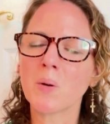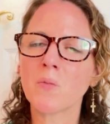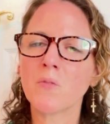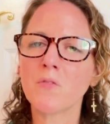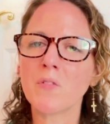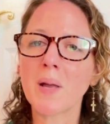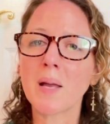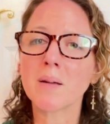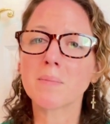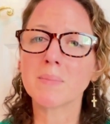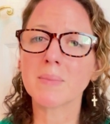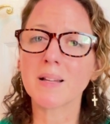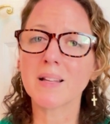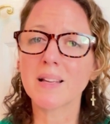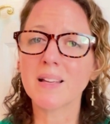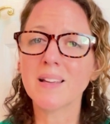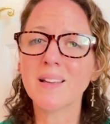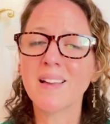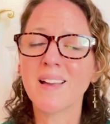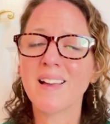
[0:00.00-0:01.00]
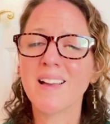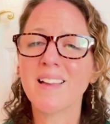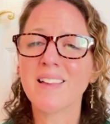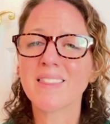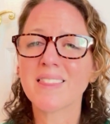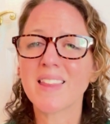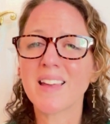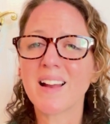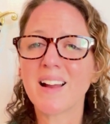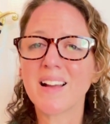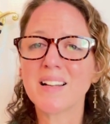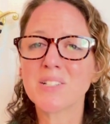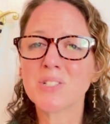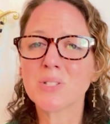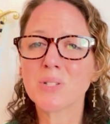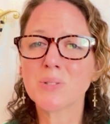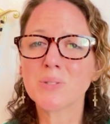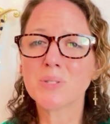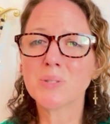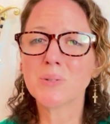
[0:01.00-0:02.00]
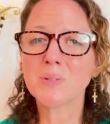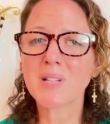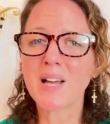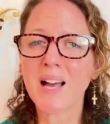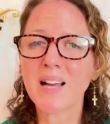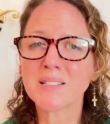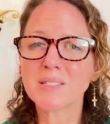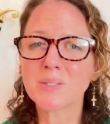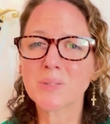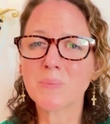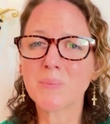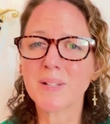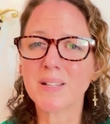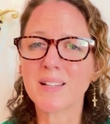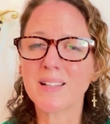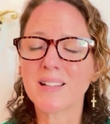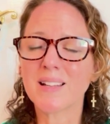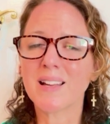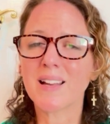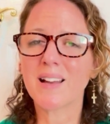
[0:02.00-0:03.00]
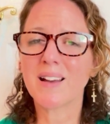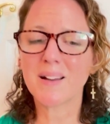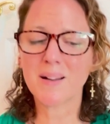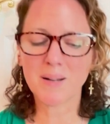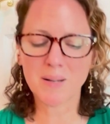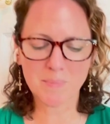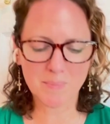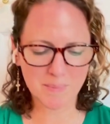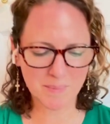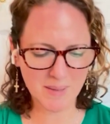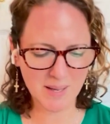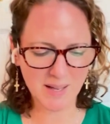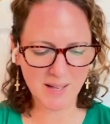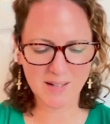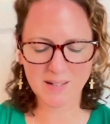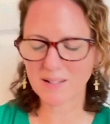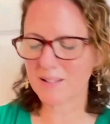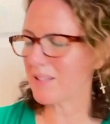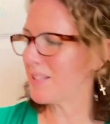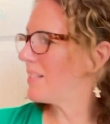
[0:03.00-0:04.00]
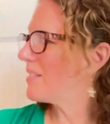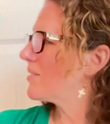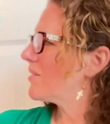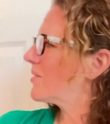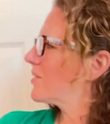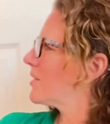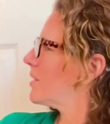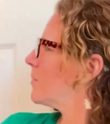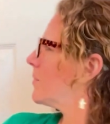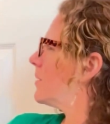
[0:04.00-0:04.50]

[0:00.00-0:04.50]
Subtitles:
family that I showed you last week. And these are some of